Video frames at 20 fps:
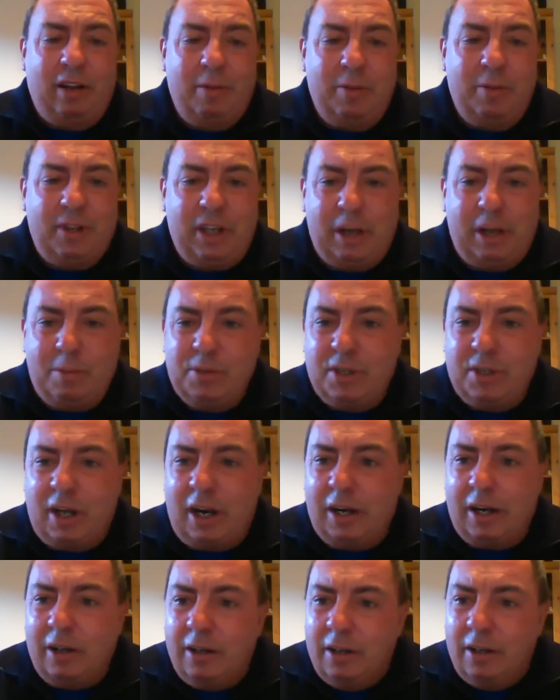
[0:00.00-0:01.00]
limit the
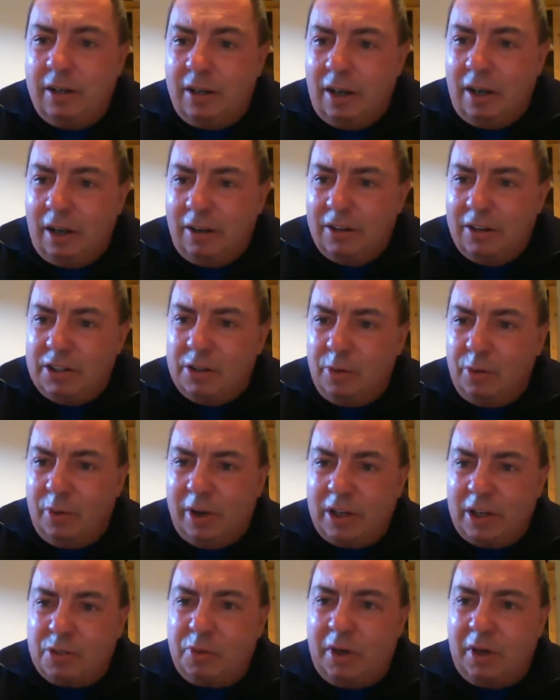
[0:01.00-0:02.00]
upside? Let's see
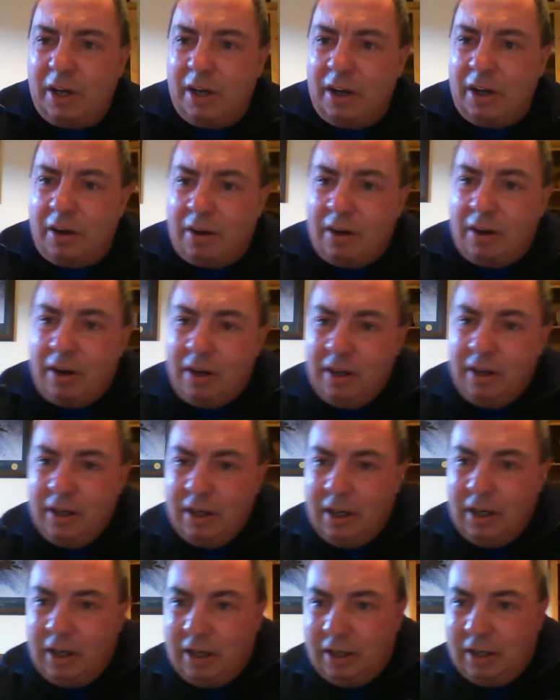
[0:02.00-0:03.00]
what else we got here.
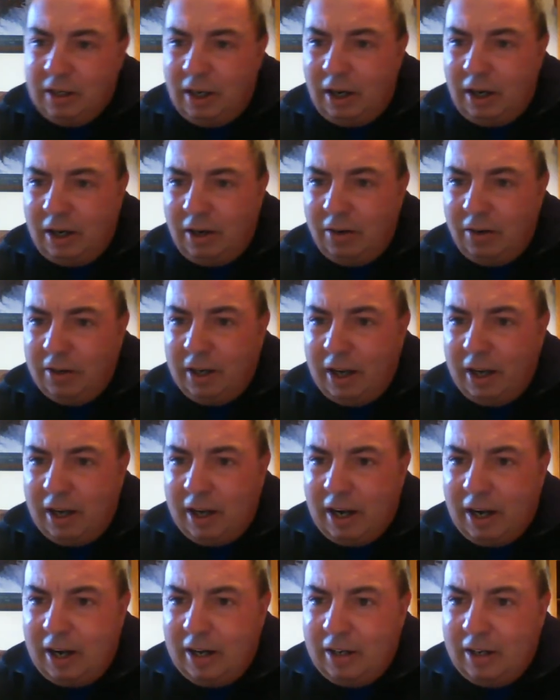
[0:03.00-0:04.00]

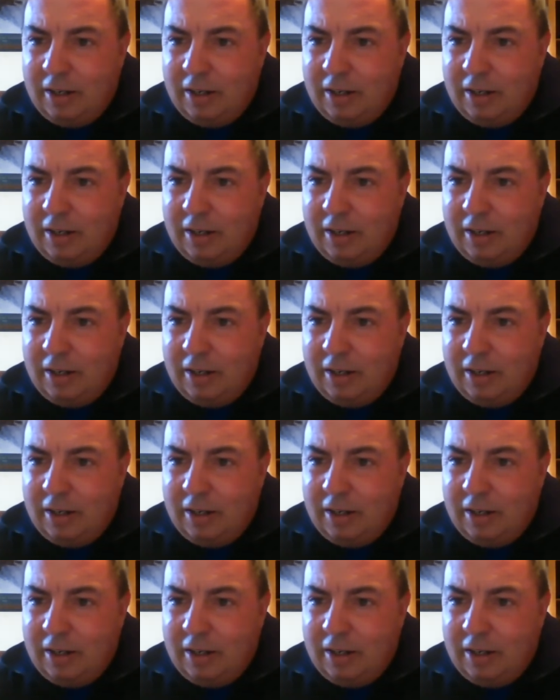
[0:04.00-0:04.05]
Okay.